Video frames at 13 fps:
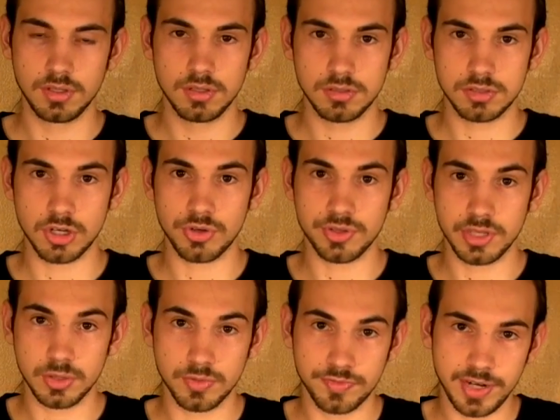so
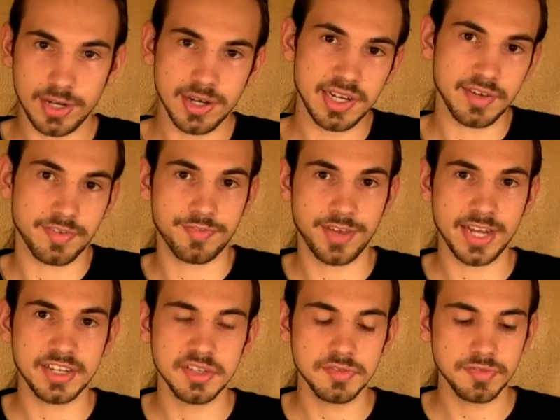they're very
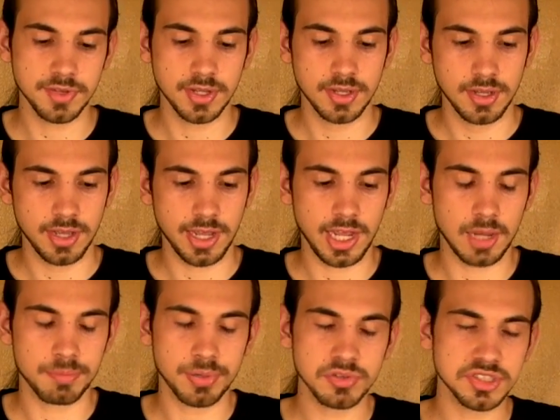effective.
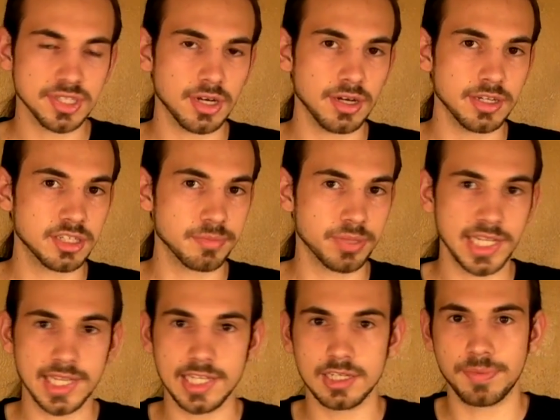And pros and cons
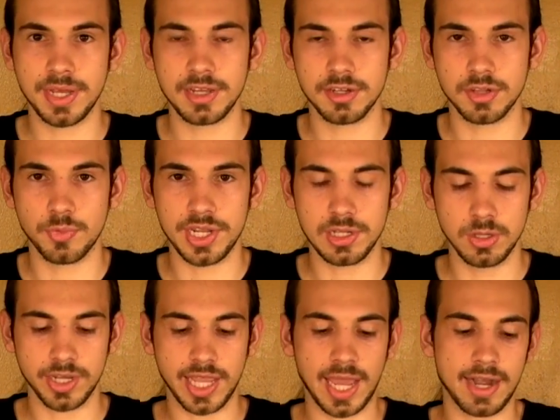completely depend on the way you
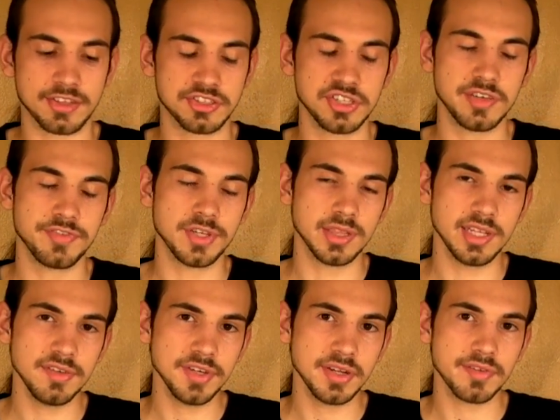look at it. See, if you
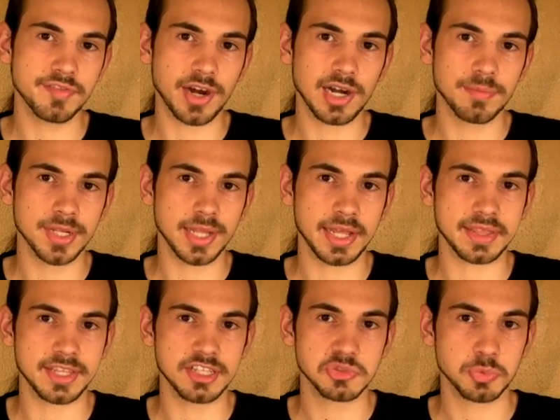live in an environment
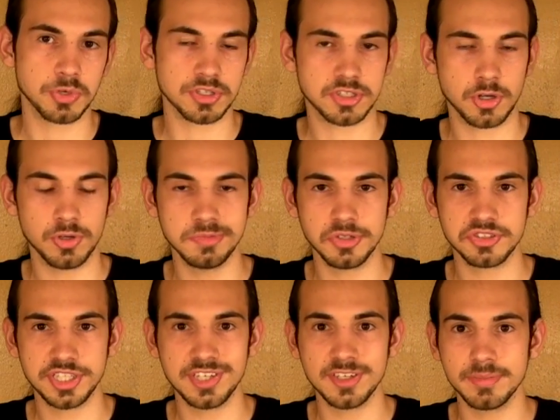like this where it's cold most
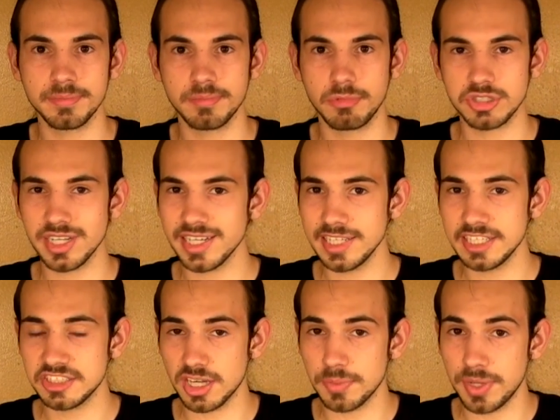of the year, most likely
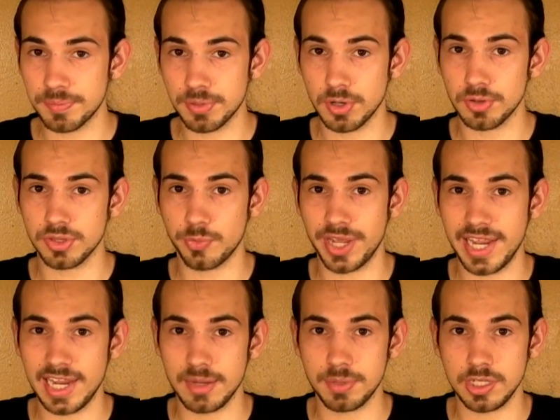it's going to be a pro the
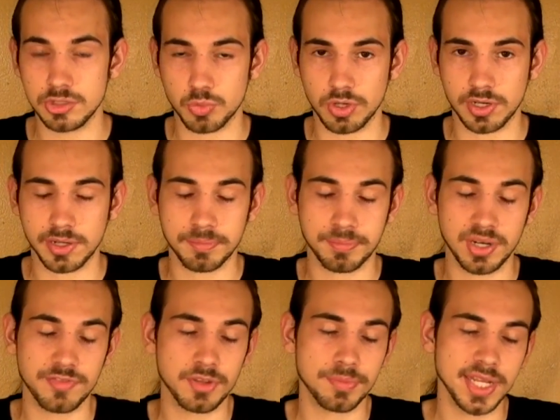way AEPs work. But
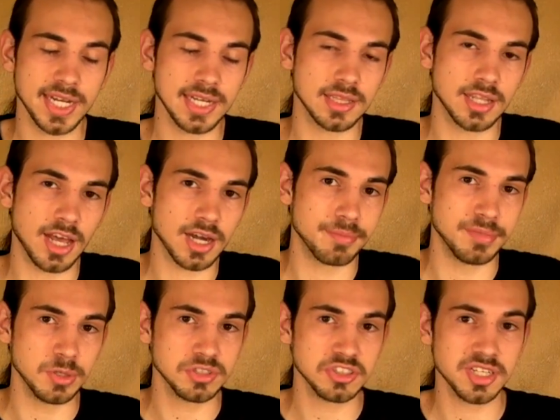if you play a lot of
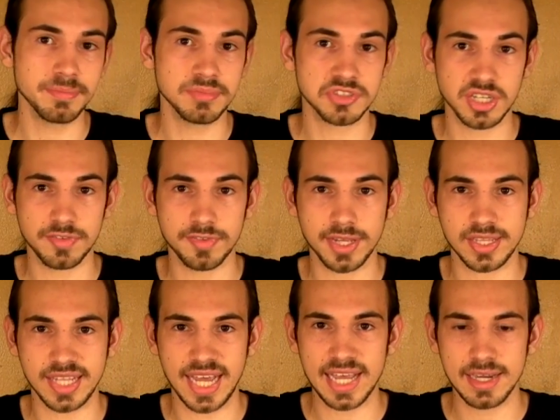milsim, stuff like
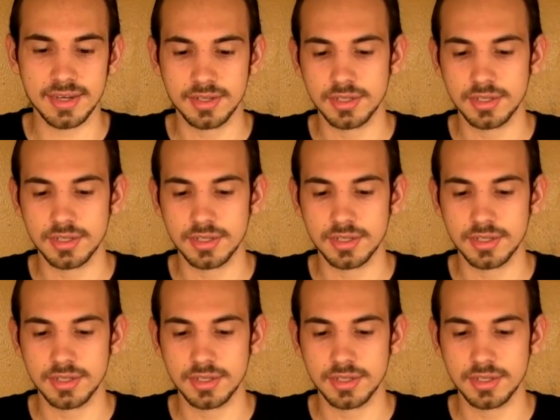that,